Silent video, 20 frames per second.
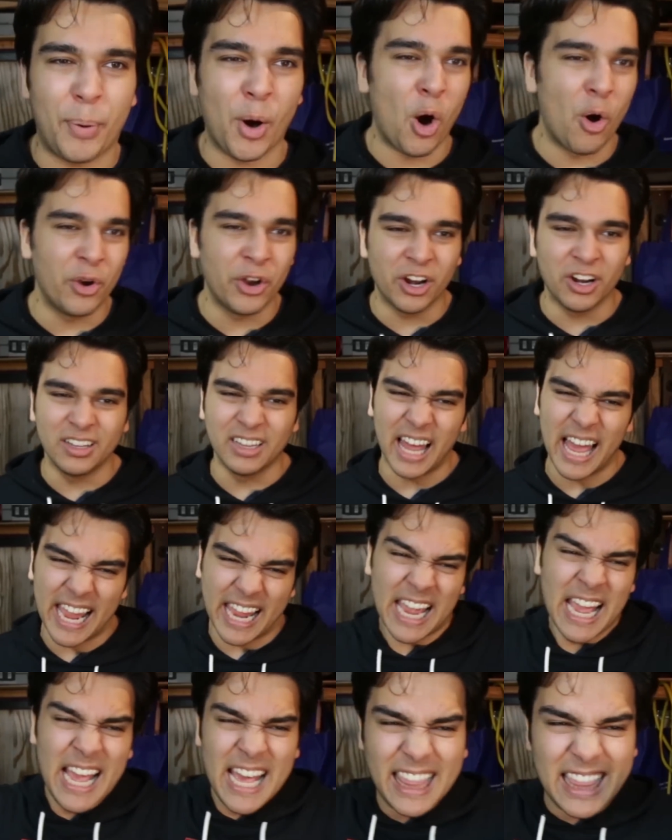boner
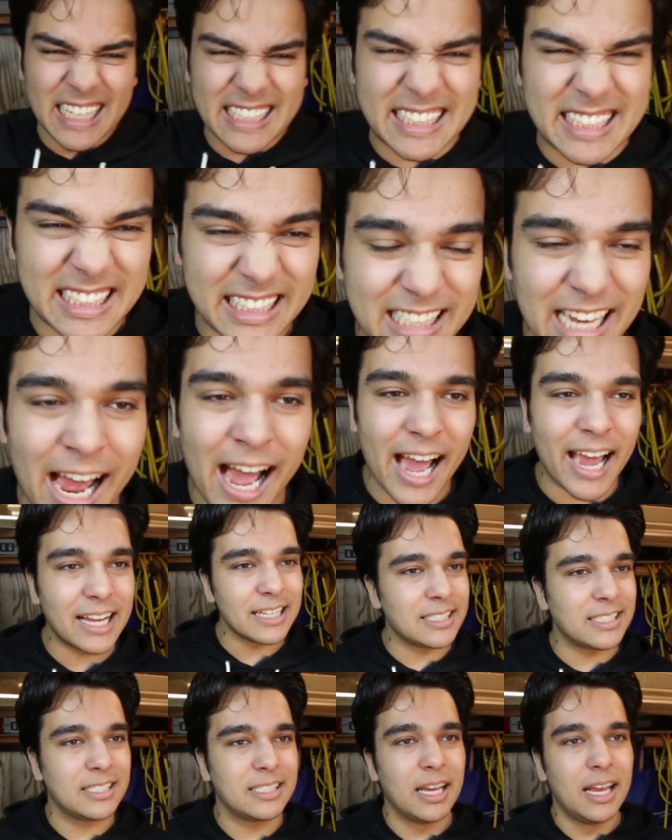like the
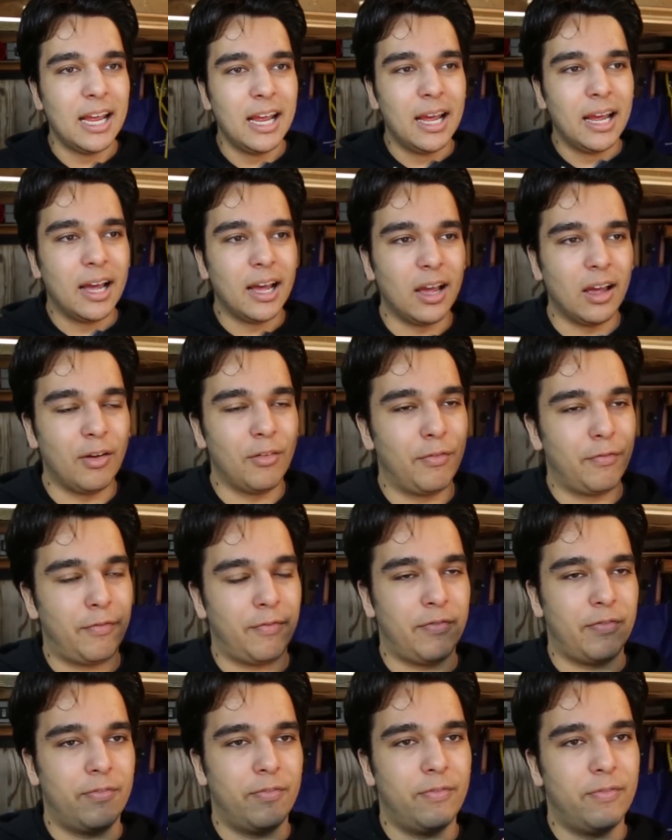size
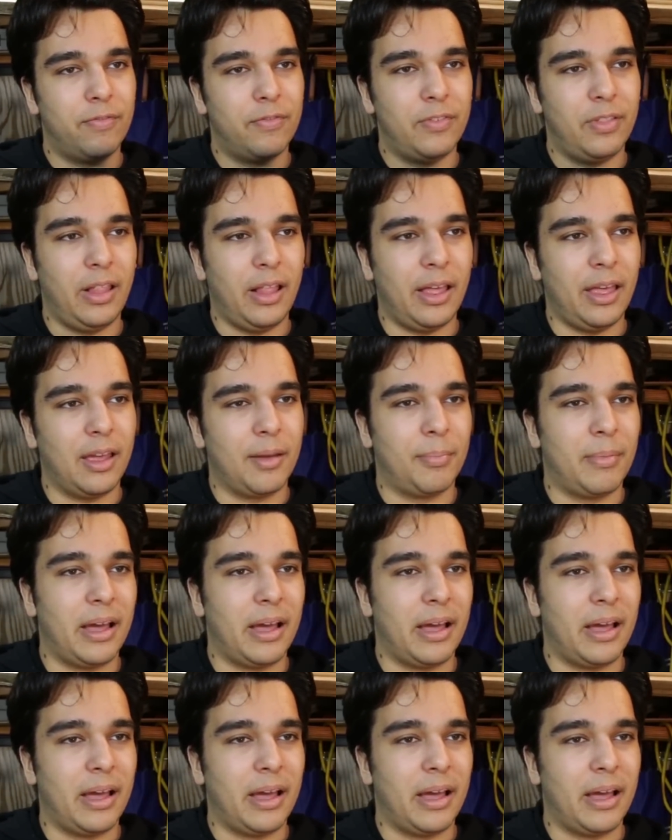of like